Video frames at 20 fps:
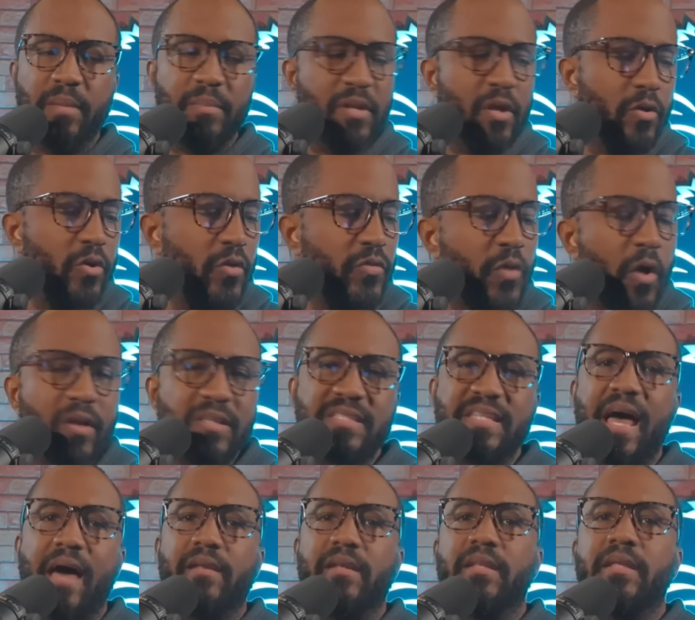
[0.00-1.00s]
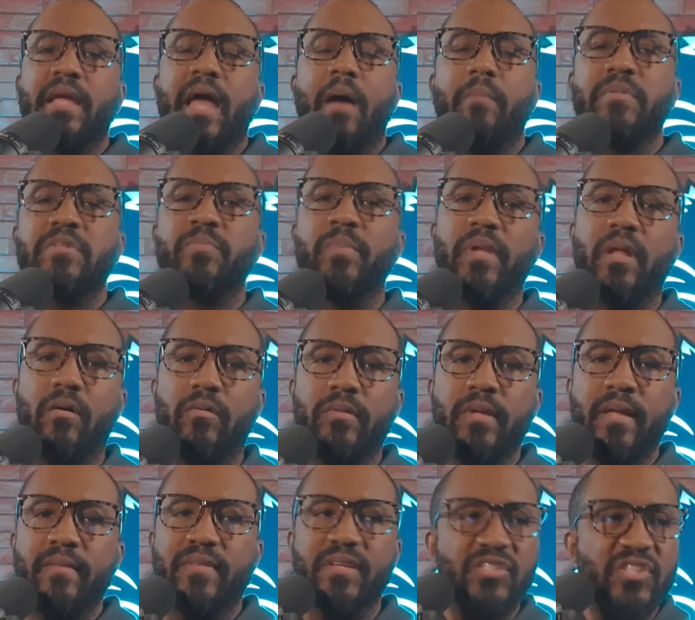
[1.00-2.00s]
Let me know your thoughts down in the comments
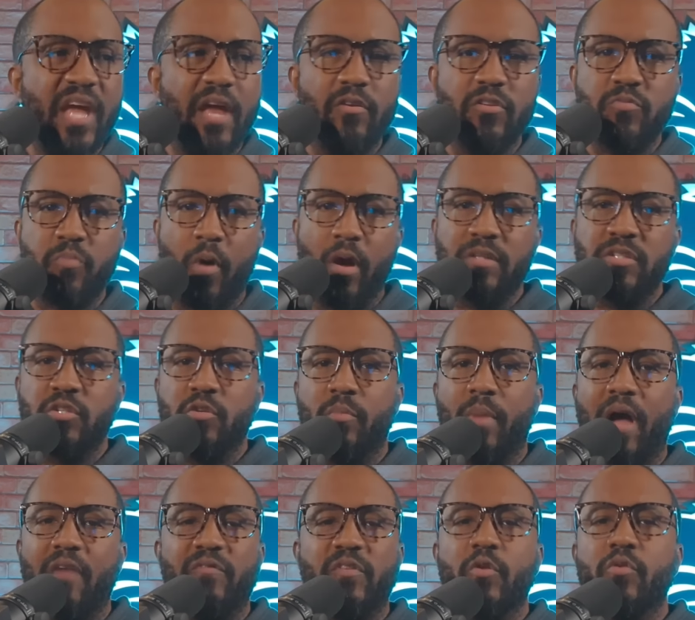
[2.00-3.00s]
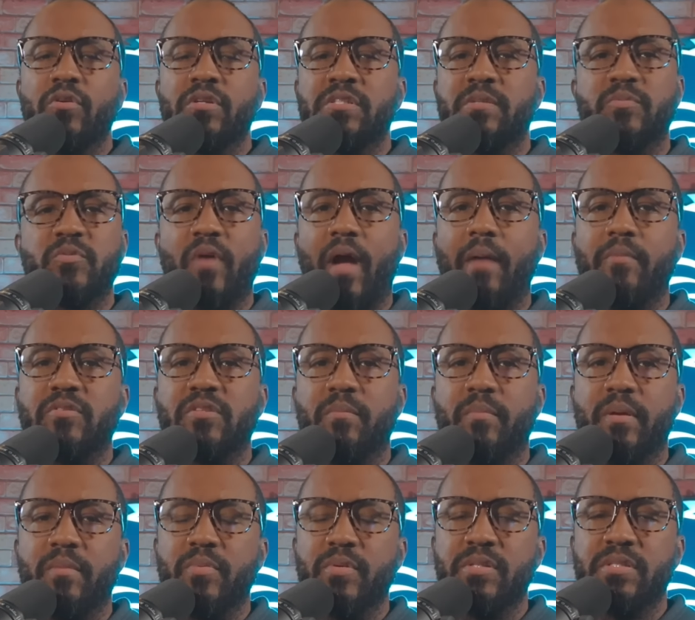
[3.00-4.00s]
below. This channel is brought to you by viewers,
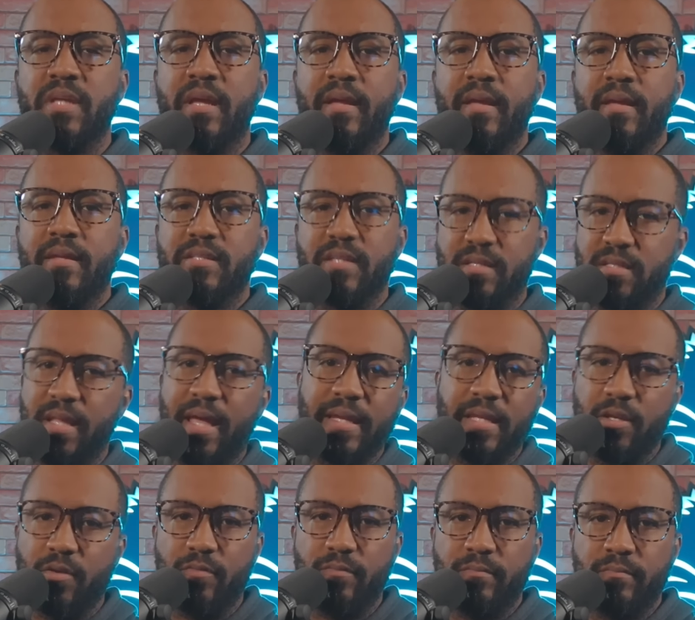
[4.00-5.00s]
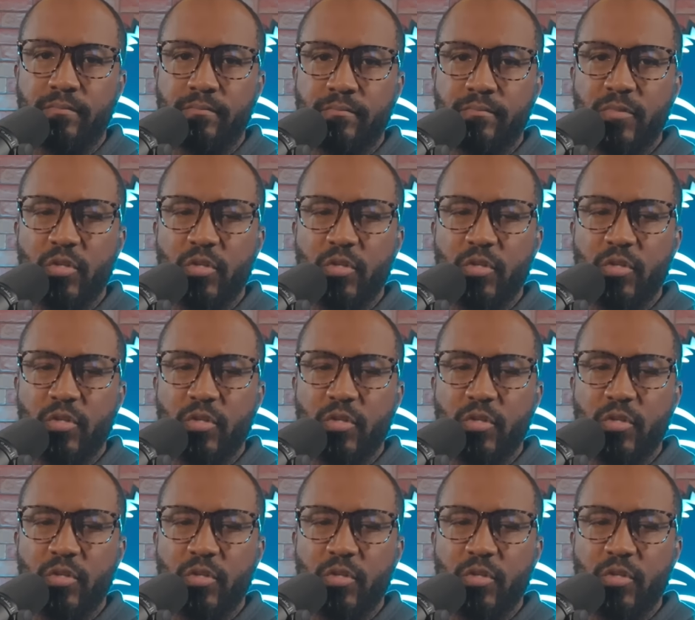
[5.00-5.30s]
subscribers, and members just like you.